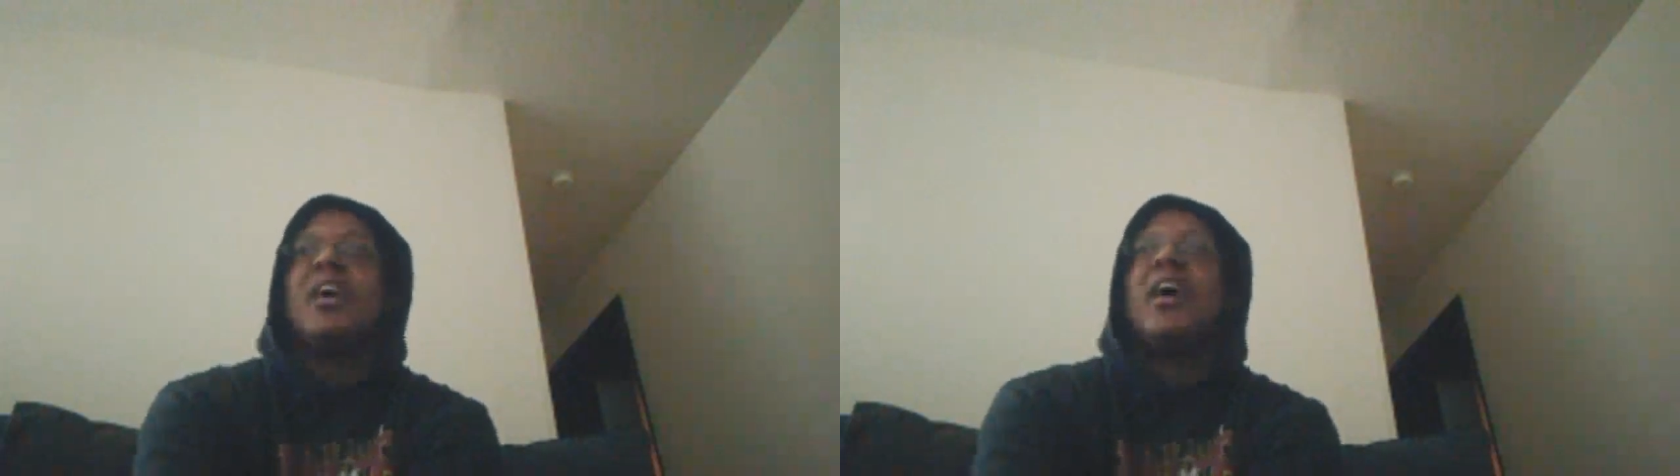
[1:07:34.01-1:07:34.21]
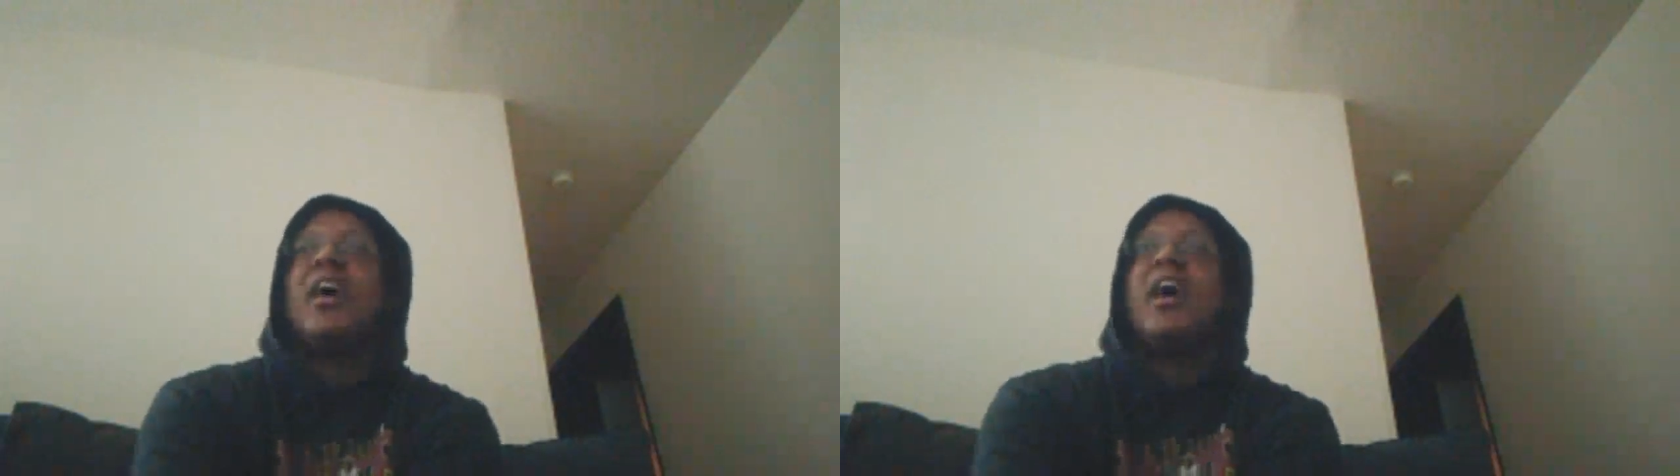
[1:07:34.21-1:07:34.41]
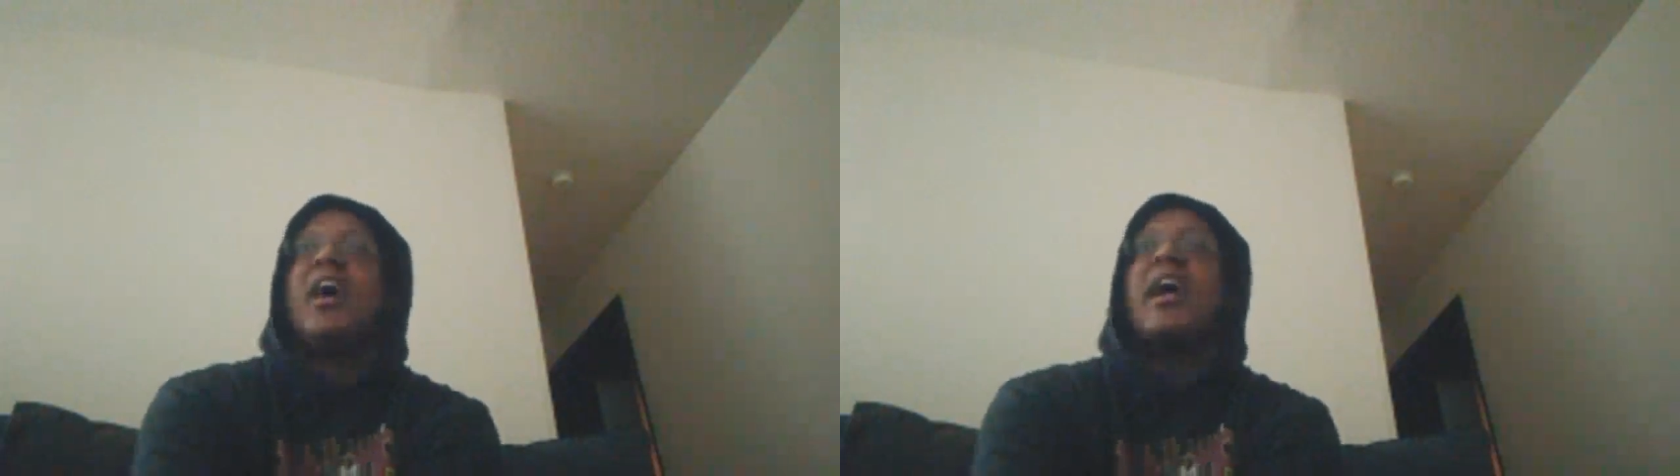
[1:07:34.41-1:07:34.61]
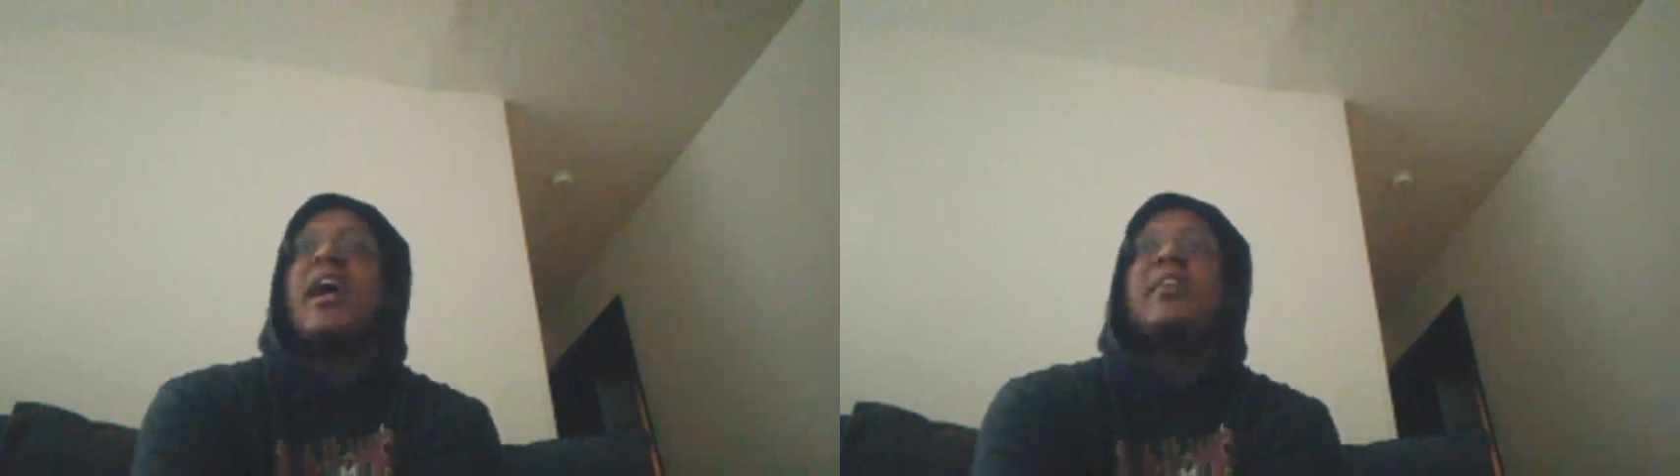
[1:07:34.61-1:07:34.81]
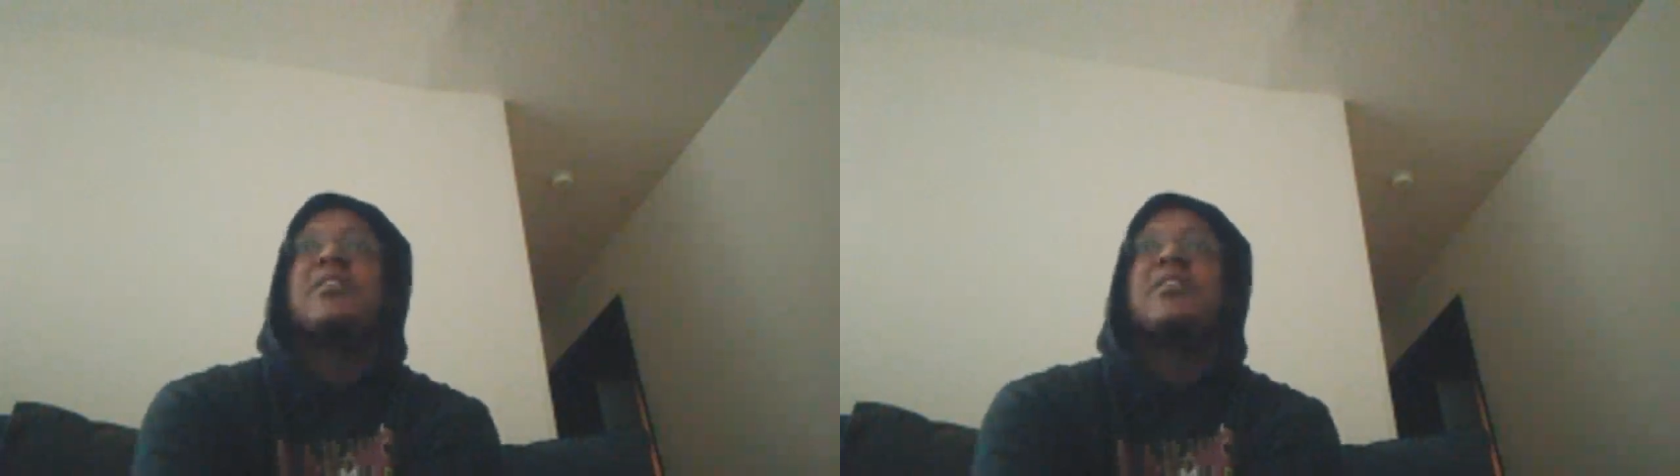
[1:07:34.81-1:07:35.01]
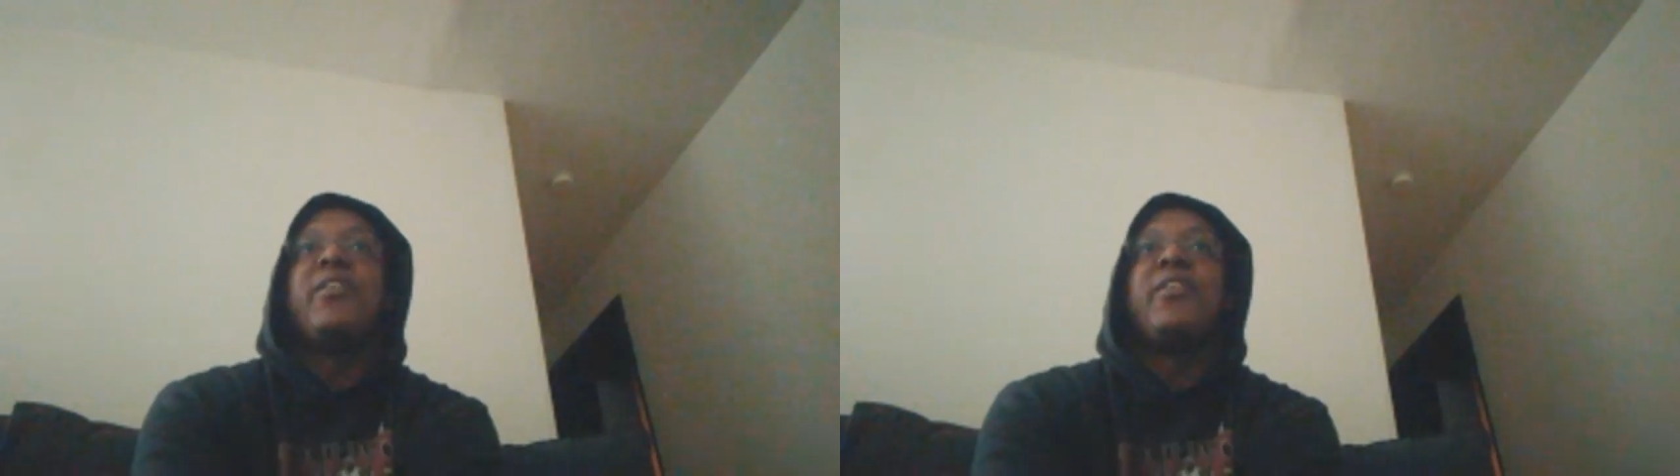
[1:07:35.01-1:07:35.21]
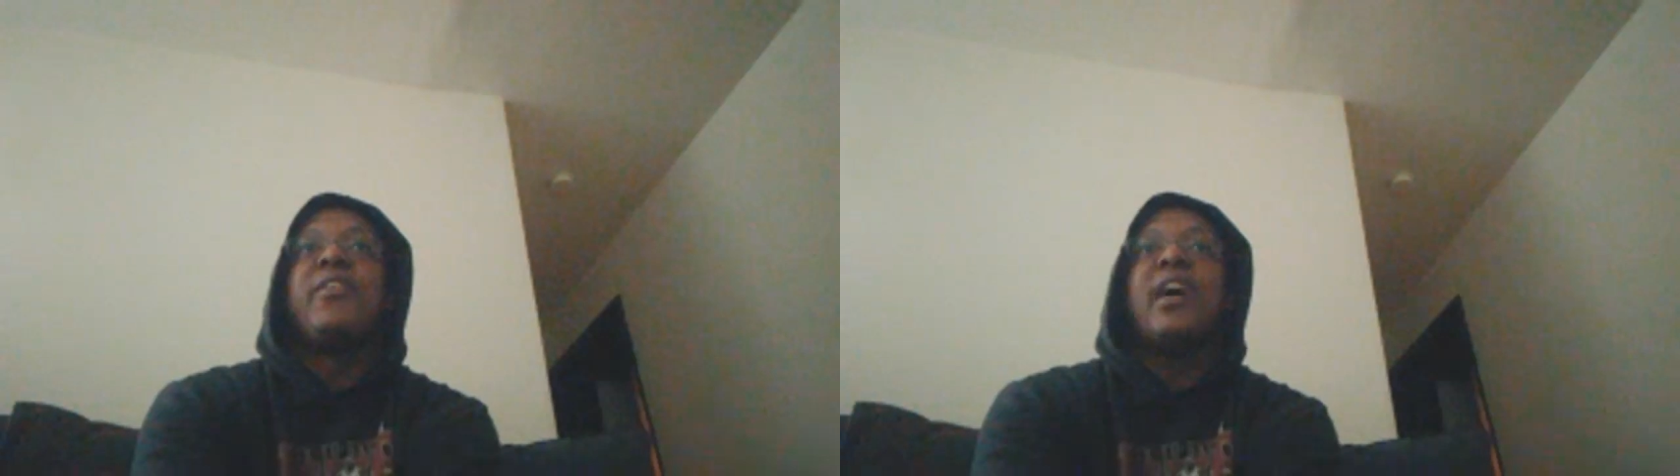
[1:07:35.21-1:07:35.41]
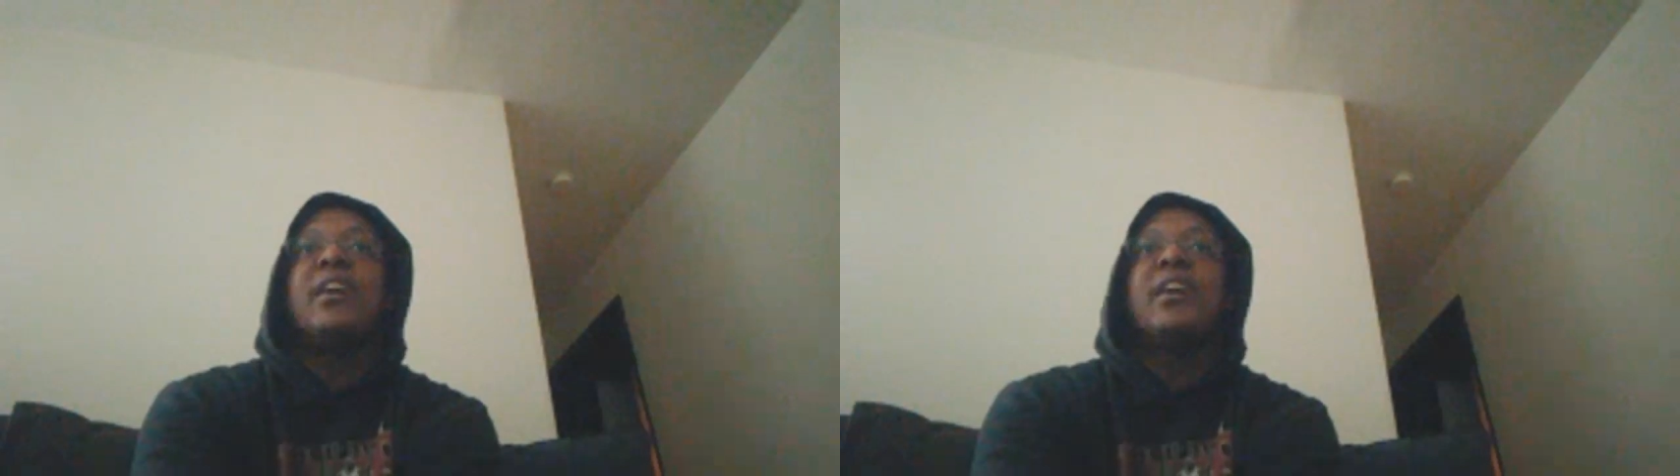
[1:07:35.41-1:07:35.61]
I haven't hit the
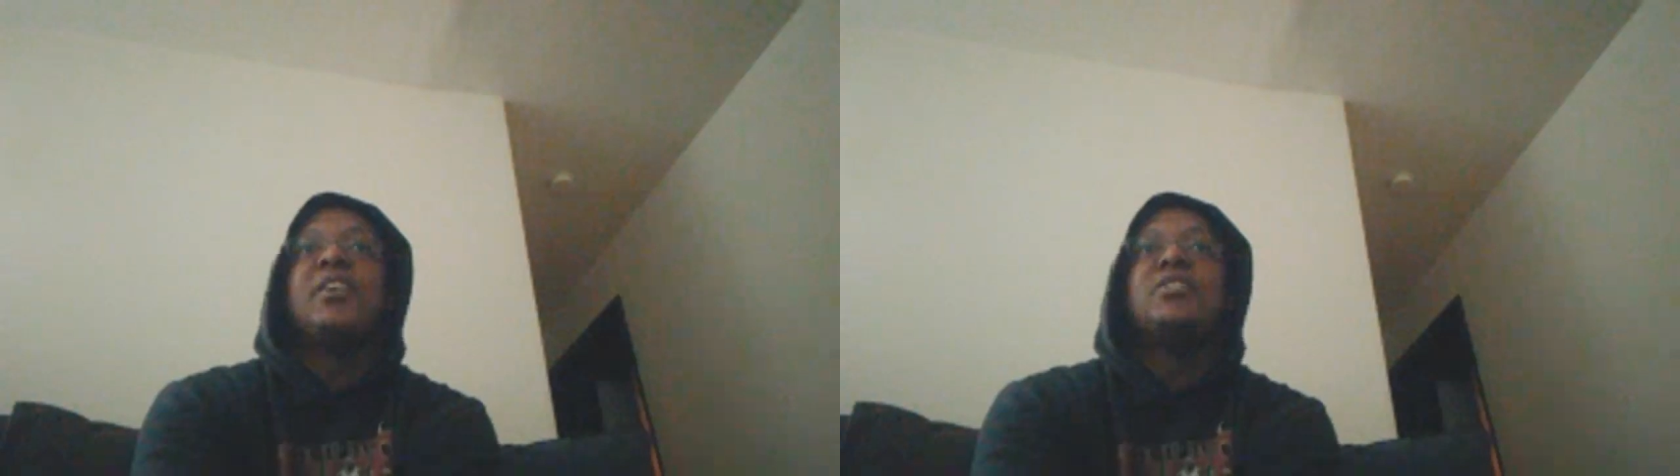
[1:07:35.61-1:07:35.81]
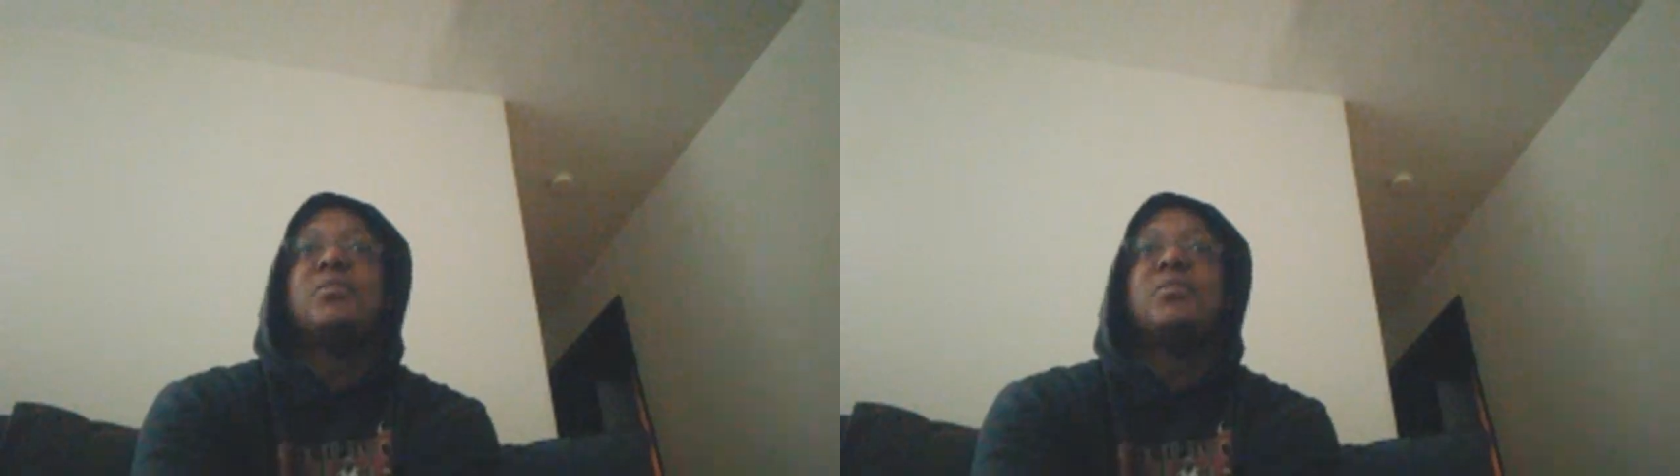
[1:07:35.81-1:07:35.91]
500